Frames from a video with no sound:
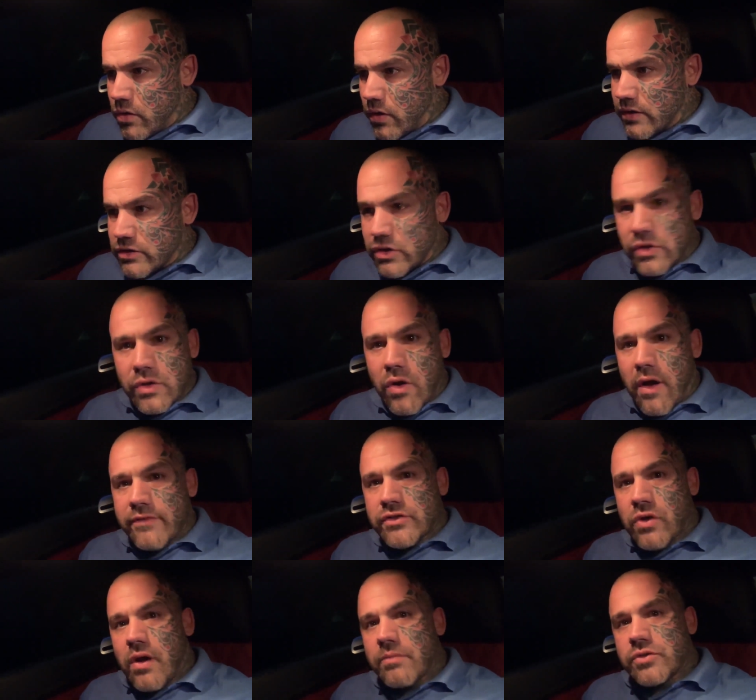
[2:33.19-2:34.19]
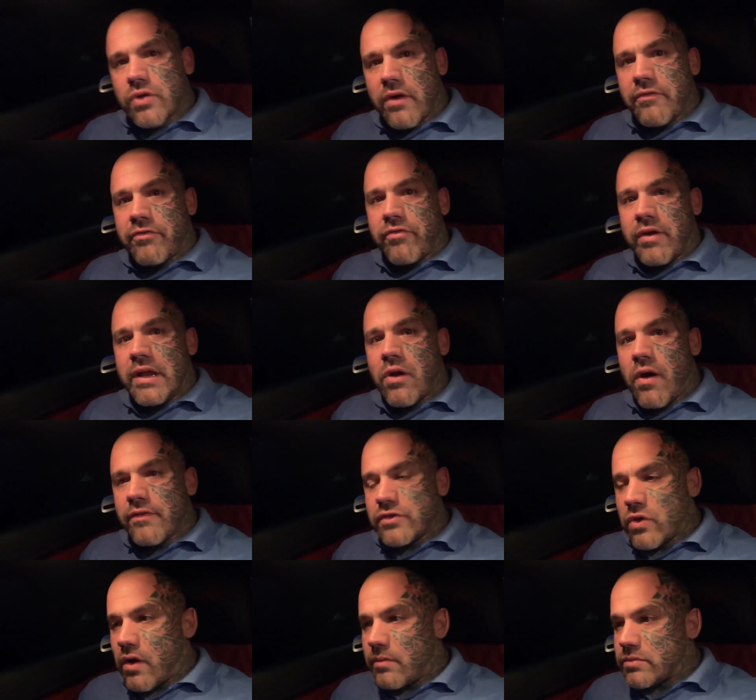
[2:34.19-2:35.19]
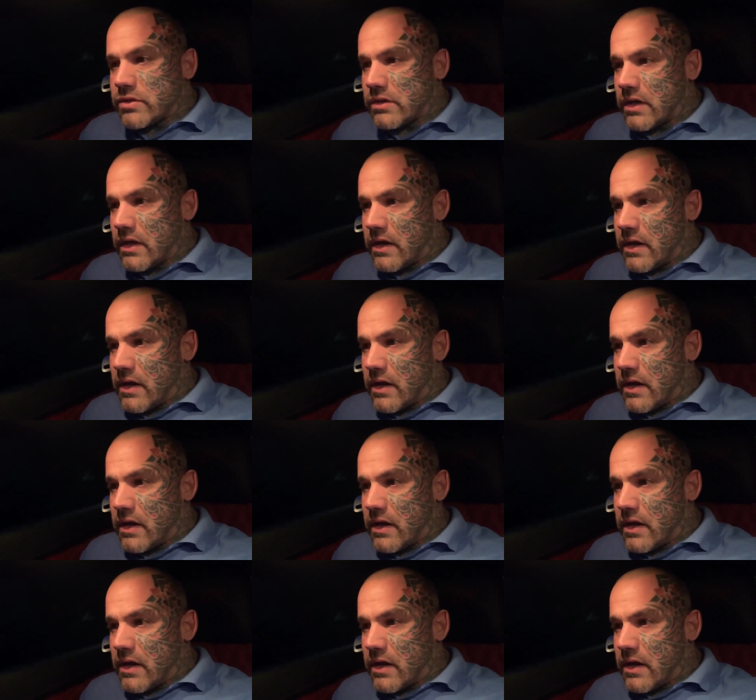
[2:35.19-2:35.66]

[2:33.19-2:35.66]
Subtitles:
Not in two lifetimes, not in three lifetimes.